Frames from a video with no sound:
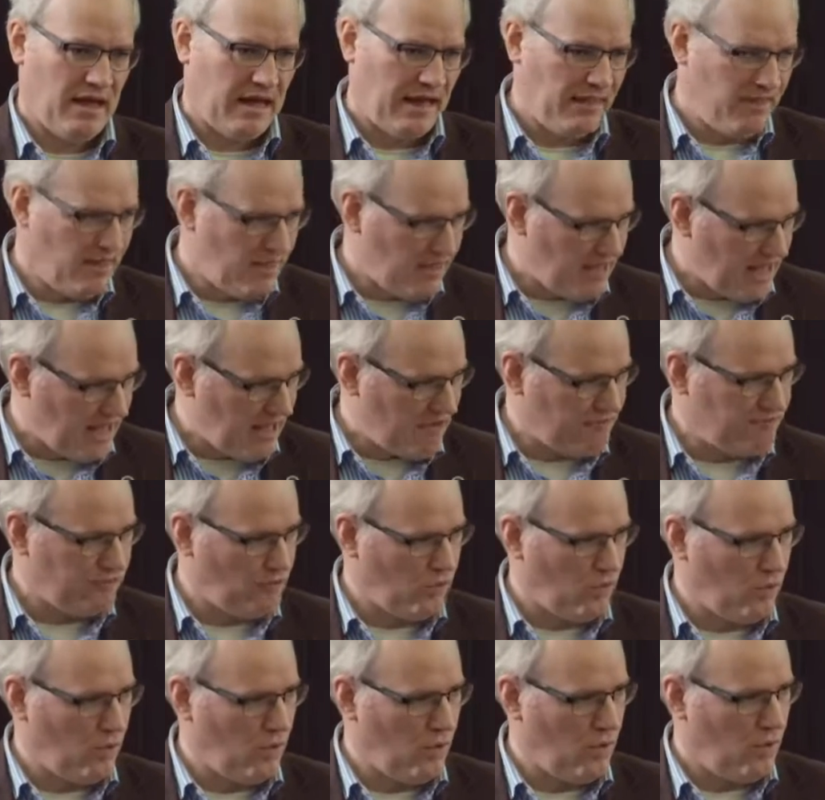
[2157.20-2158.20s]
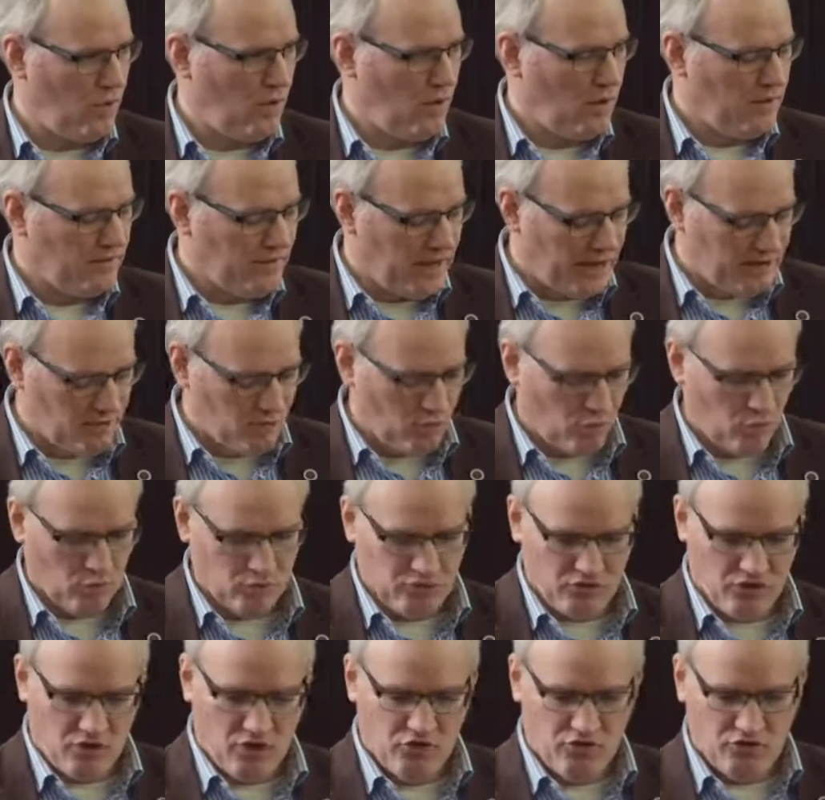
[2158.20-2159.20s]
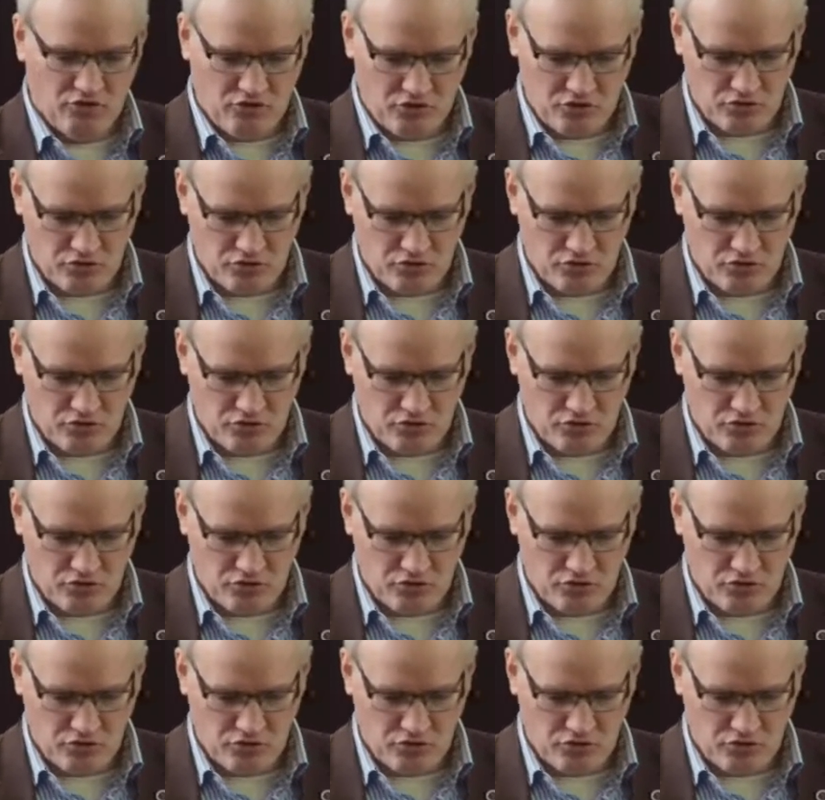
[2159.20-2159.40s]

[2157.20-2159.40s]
And therefore, there ought